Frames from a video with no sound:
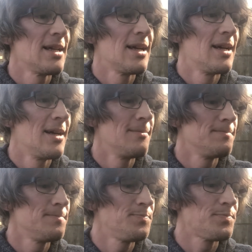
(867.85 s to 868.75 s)

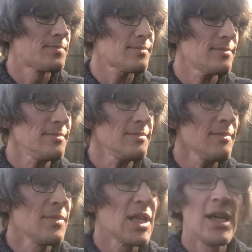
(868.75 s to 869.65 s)

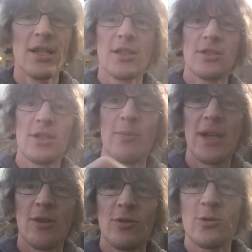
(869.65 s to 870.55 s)
Check me
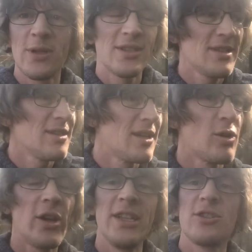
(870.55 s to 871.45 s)
out on Twitter and
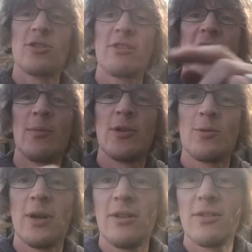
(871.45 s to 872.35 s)
Instagram as well.